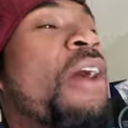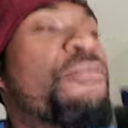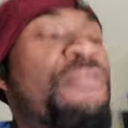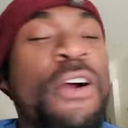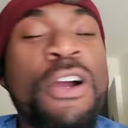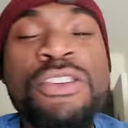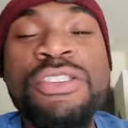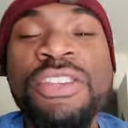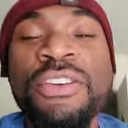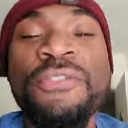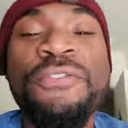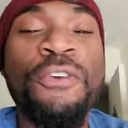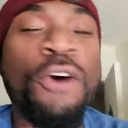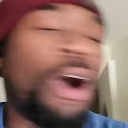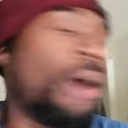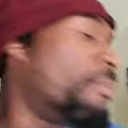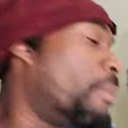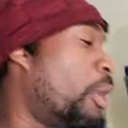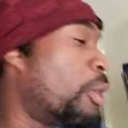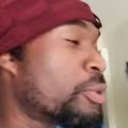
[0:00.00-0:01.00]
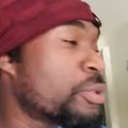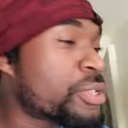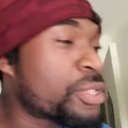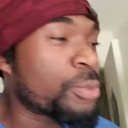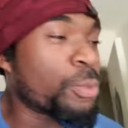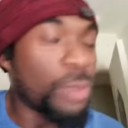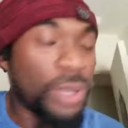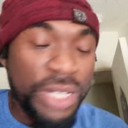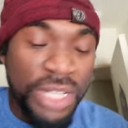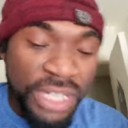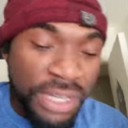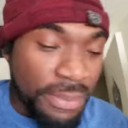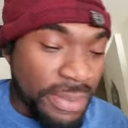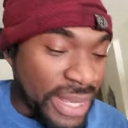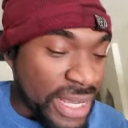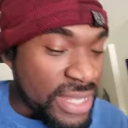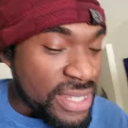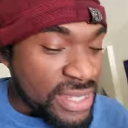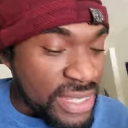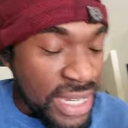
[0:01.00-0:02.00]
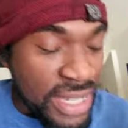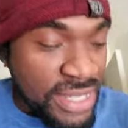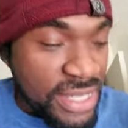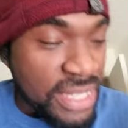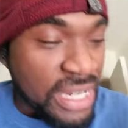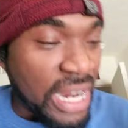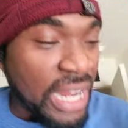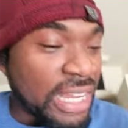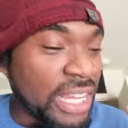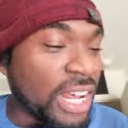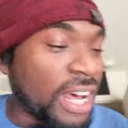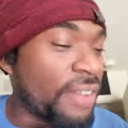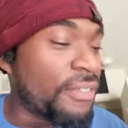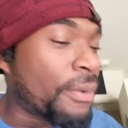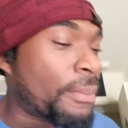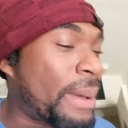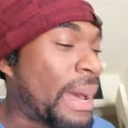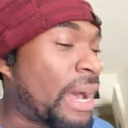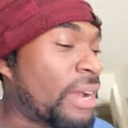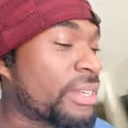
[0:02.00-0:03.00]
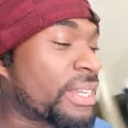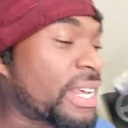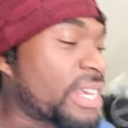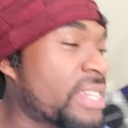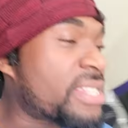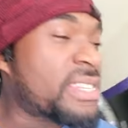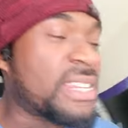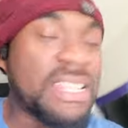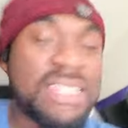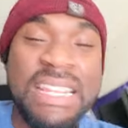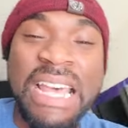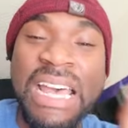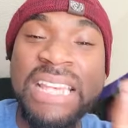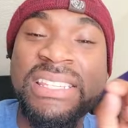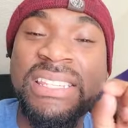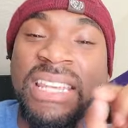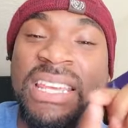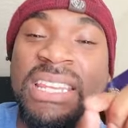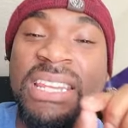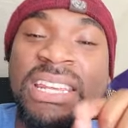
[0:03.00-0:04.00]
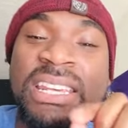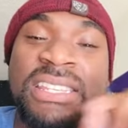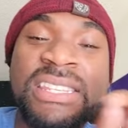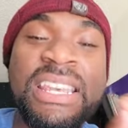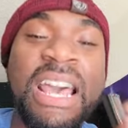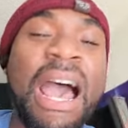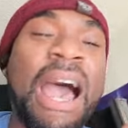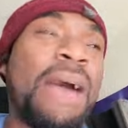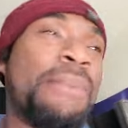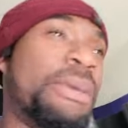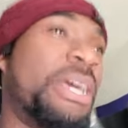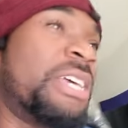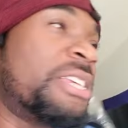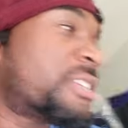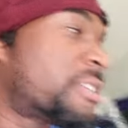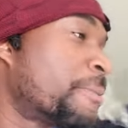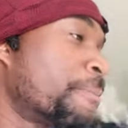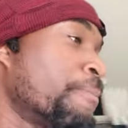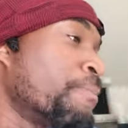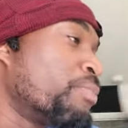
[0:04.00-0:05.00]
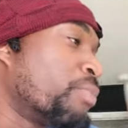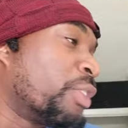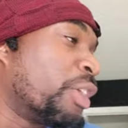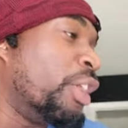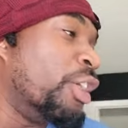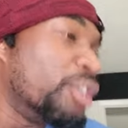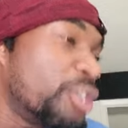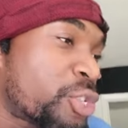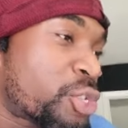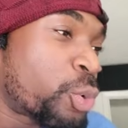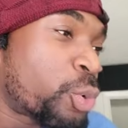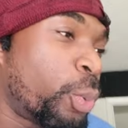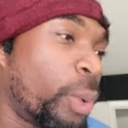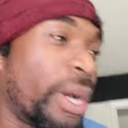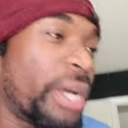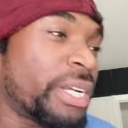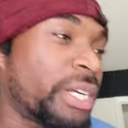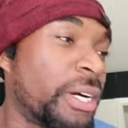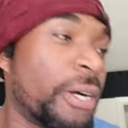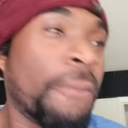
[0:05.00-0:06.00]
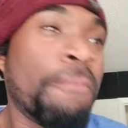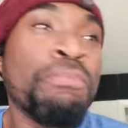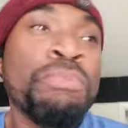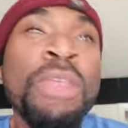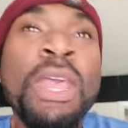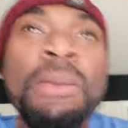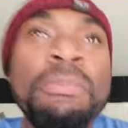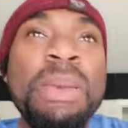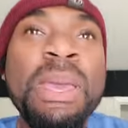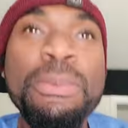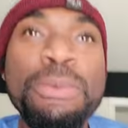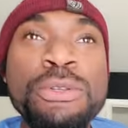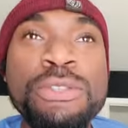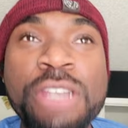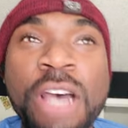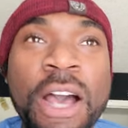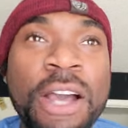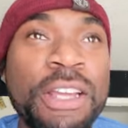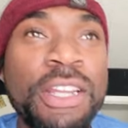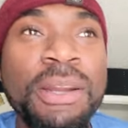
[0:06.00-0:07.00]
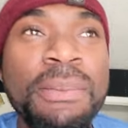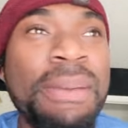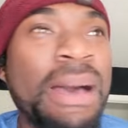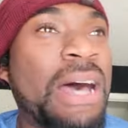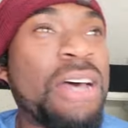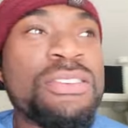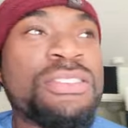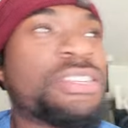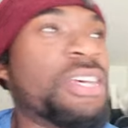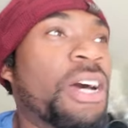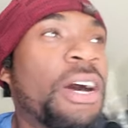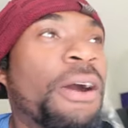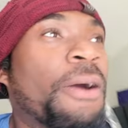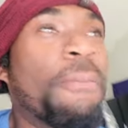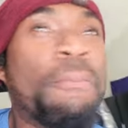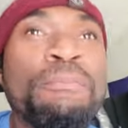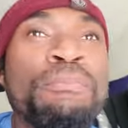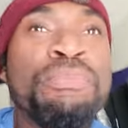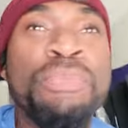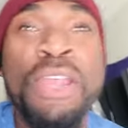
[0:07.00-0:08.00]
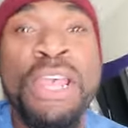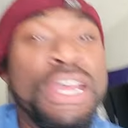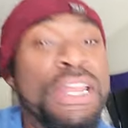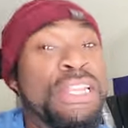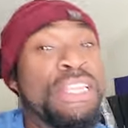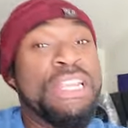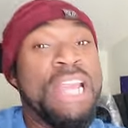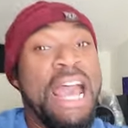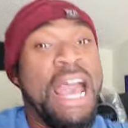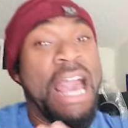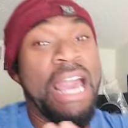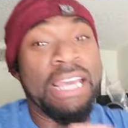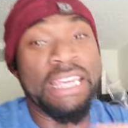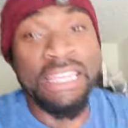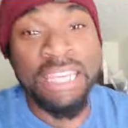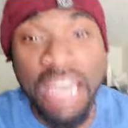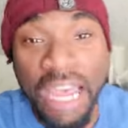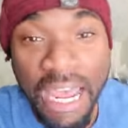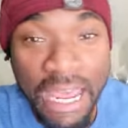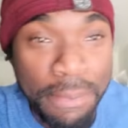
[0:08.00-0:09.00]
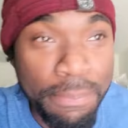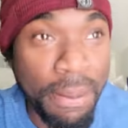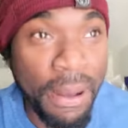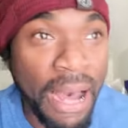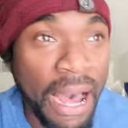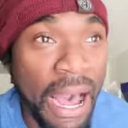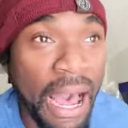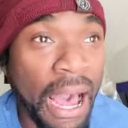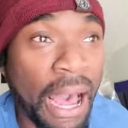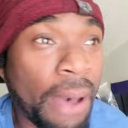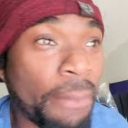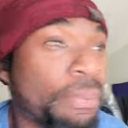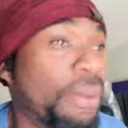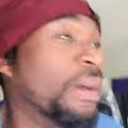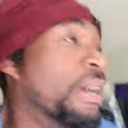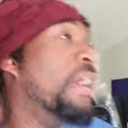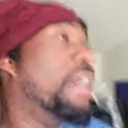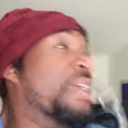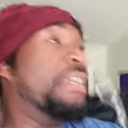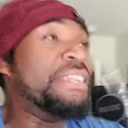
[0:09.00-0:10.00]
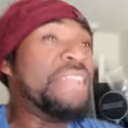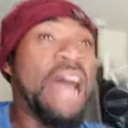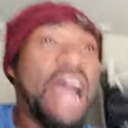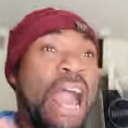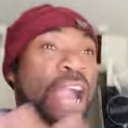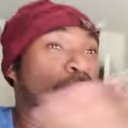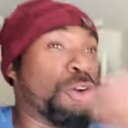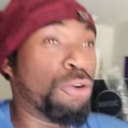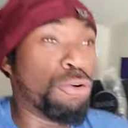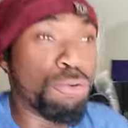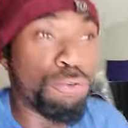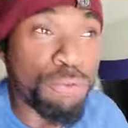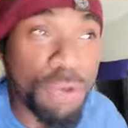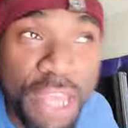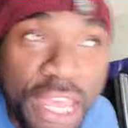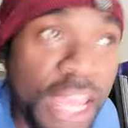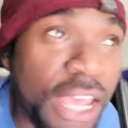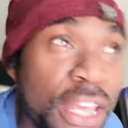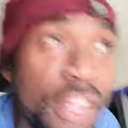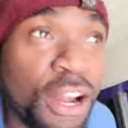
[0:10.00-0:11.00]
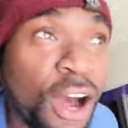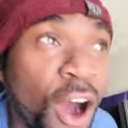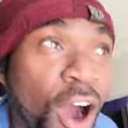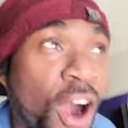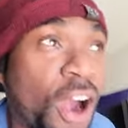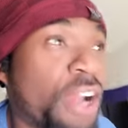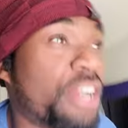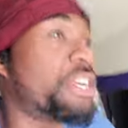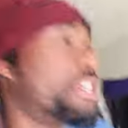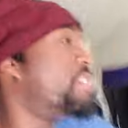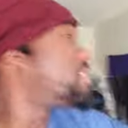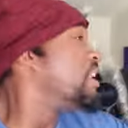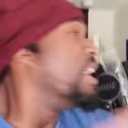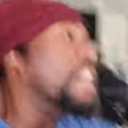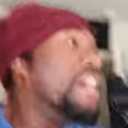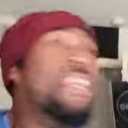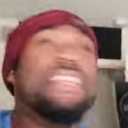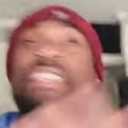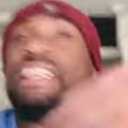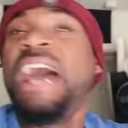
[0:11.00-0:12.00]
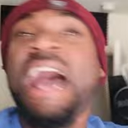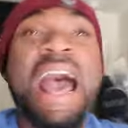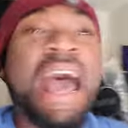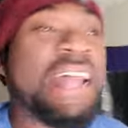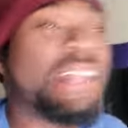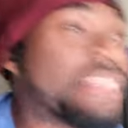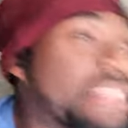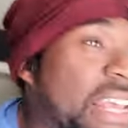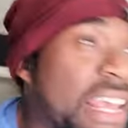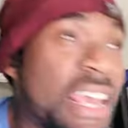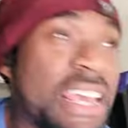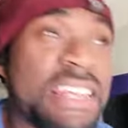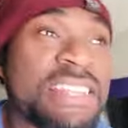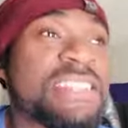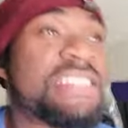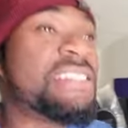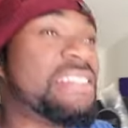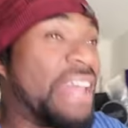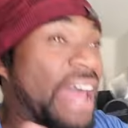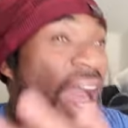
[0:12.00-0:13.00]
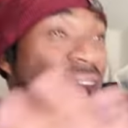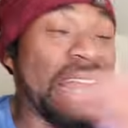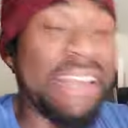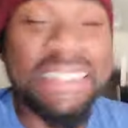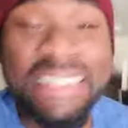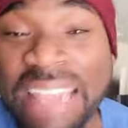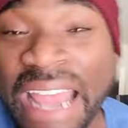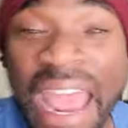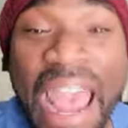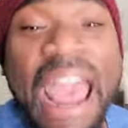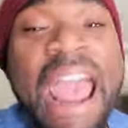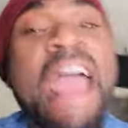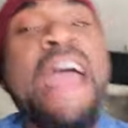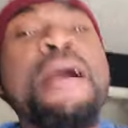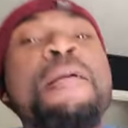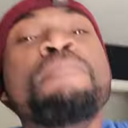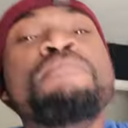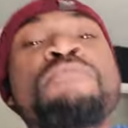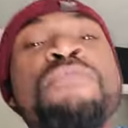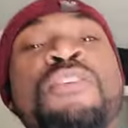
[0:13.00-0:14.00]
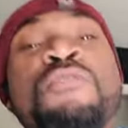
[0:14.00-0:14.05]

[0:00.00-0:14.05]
first and foremost, one of the biggest things that I love about this is I see these comments on Twitter, people talking about some not K-pop, not Korean artists, not this, not that,